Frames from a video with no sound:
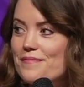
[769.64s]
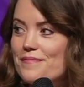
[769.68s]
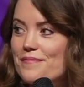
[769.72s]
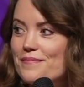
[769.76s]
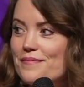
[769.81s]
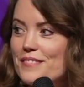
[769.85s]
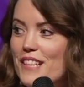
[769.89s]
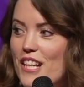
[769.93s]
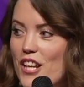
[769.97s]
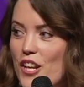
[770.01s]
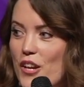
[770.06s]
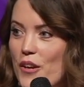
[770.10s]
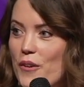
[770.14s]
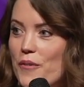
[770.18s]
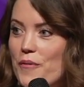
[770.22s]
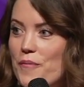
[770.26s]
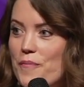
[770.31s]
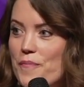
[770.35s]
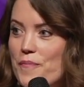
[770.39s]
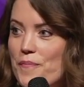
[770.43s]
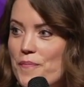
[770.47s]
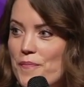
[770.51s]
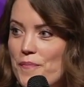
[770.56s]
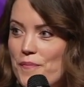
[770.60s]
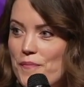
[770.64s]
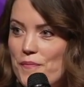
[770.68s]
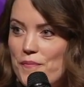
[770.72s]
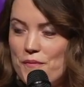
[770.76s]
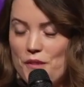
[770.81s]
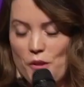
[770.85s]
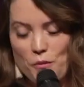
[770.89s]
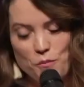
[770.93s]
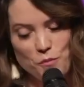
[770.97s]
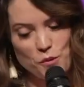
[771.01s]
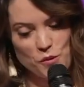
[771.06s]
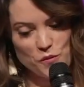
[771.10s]
You know.
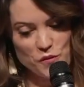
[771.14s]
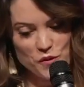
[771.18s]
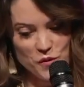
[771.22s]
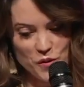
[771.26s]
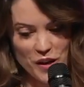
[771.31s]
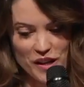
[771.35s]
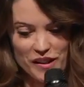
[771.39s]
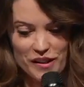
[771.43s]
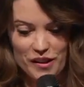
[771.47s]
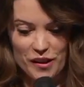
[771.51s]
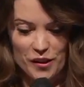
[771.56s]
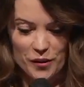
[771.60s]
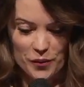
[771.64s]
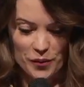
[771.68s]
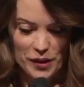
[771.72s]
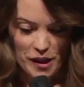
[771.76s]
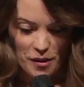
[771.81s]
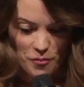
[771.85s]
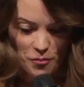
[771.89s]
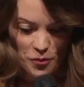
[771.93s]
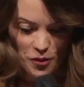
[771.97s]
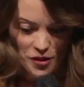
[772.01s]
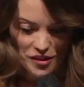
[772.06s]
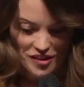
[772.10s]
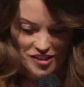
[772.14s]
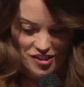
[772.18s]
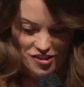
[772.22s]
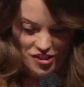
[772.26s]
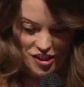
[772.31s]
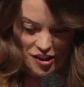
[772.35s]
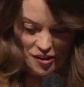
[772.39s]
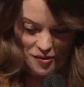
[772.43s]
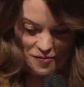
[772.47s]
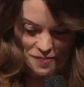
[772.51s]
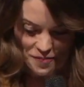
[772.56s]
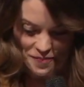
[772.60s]
So moving right along, we got more to
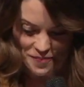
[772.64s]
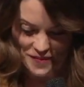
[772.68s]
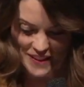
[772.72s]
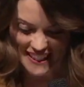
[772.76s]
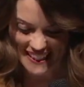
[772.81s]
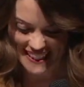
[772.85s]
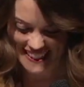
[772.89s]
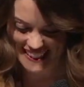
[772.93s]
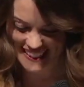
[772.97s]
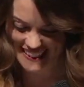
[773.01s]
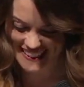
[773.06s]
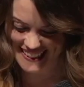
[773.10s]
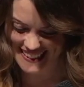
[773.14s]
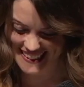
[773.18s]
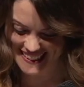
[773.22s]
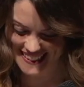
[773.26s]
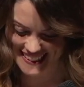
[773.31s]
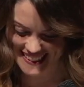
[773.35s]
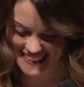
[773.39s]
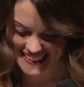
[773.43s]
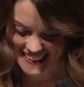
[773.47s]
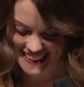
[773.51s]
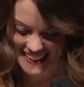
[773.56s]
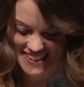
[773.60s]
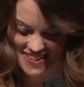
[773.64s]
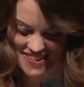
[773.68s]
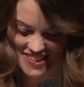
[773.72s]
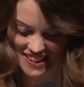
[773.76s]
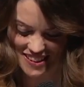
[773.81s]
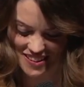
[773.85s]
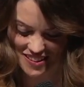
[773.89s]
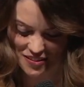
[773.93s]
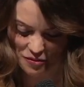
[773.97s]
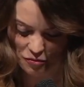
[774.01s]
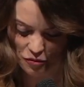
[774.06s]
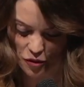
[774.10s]
share. He was a
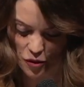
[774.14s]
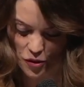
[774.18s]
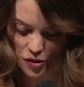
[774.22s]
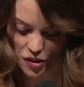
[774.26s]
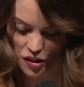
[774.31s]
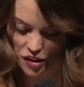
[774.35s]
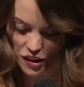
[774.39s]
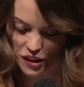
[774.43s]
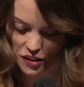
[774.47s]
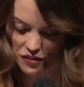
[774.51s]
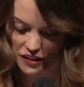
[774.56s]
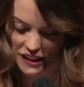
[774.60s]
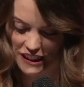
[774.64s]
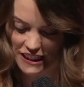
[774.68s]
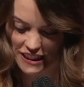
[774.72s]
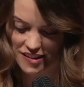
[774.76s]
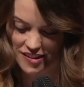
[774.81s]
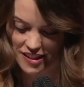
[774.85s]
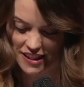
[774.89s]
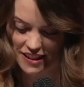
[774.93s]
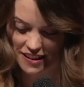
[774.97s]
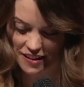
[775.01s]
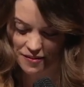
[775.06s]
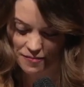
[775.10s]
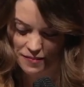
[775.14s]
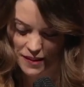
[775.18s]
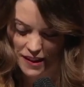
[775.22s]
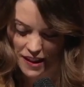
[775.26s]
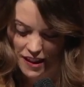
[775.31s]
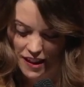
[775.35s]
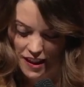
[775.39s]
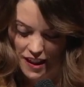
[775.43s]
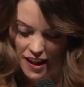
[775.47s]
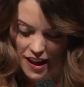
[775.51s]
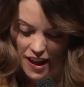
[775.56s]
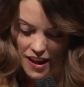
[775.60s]
foreigner living in a tent.
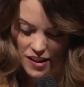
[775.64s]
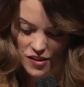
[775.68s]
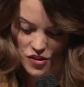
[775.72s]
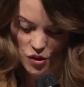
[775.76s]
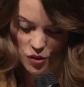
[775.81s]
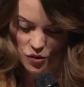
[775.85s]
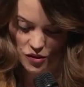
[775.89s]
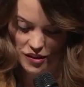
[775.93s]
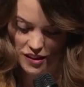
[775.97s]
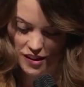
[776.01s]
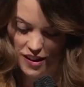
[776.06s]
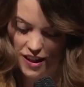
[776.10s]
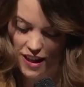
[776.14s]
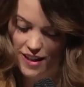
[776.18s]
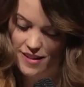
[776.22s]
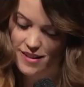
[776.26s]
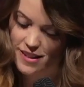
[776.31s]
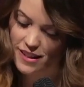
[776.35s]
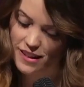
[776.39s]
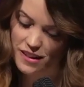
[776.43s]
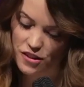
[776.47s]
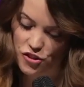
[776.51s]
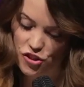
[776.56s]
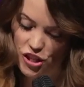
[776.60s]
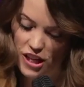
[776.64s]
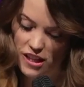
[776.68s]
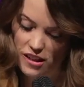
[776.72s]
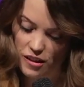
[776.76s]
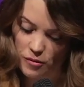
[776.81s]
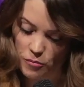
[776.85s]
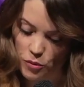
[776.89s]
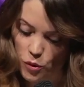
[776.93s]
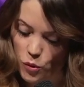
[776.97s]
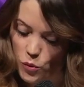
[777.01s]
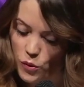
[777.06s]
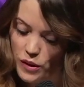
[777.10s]
And so did Isaac and
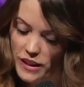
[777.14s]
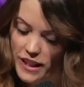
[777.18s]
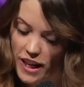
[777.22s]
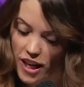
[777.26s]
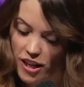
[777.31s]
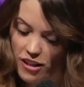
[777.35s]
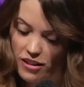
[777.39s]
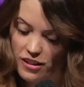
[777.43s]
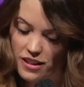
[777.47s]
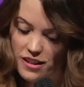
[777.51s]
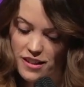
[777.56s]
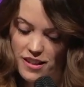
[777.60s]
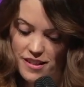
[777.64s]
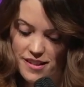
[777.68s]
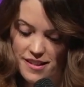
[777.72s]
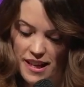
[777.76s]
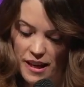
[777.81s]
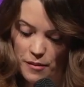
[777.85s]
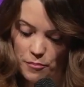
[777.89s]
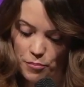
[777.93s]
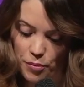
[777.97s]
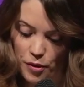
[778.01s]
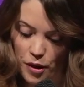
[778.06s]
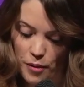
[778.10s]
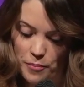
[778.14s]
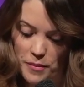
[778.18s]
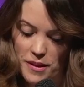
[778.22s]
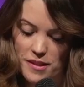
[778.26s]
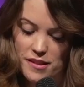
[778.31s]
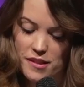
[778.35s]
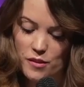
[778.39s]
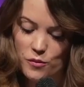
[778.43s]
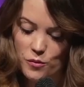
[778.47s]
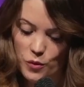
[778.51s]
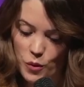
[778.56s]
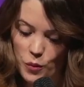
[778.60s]
Jacob, who inherited the same promise.
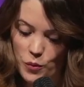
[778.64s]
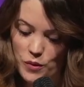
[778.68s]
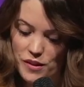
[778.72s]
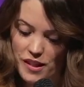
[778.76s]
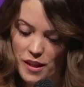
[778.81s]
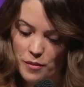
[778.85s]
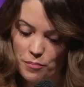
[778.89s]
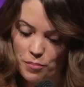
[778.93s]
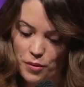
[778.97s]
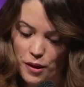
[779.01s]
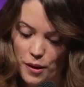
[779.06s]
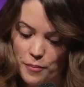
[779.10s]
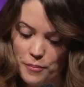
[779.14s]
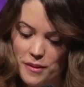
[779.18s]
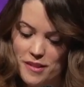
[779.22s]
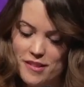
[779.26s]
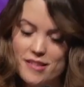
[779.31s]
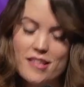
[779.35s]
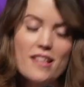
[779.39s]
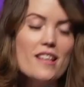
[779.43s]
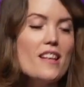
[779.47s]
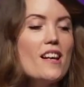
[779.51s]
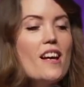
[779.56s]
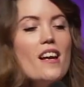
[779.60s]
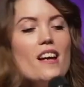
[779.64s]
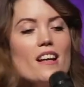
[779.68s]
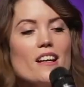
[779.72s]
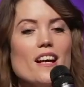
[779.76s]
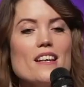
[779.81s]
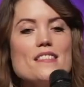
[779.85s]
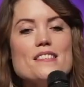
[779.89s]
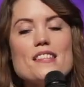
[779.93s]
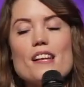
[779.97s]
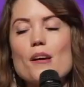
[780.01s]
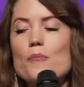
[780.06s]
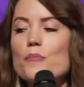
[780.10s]
And what was that promise? God
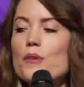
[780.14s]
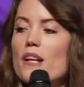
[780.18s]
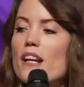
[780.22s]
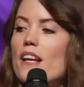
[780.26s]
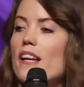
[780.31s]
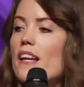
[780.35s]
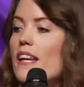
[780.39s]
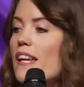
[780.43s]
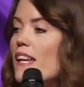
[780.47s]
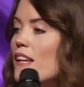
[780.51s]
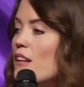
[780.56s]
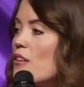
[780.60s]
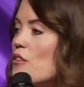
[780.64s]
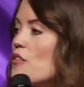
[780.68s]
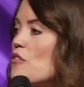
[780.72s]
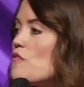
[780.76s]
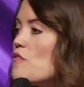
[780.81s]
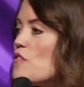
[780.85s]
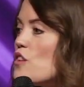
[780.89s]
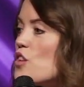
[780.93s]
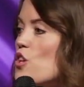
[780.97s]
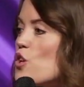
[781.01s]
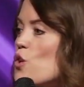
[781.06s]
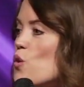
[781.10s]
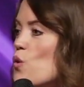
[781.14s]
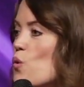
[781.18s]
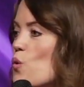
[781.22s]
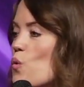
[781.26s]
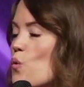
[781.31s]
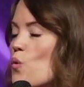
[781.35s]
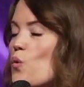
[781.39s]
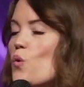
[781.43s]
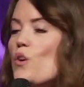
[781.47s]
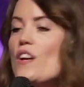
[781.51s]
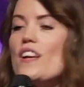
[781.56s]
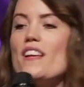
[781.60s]
said, I'm going to give
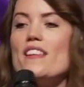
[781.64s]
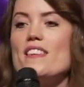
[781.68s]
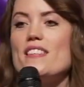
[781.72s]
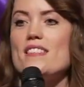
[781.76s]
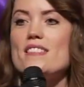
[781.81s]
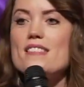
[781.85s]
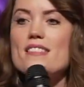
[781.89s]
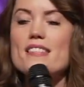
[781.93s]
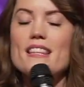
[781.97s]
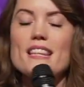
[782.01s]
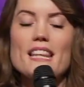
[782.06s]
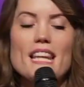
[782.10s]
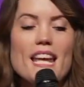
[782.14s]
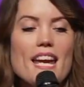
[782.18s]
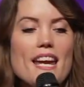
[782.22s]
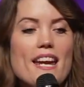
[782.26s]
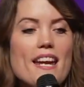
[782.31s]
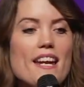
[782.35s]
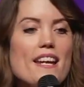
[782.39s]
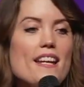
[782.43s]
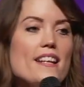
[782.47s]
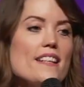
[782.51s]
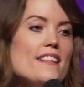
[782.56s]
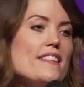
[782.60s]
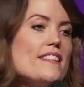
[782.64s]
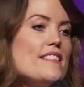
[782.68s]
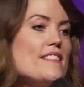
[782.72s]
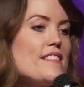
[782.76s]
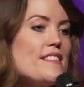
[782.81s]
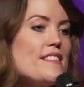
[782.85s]
you this land, this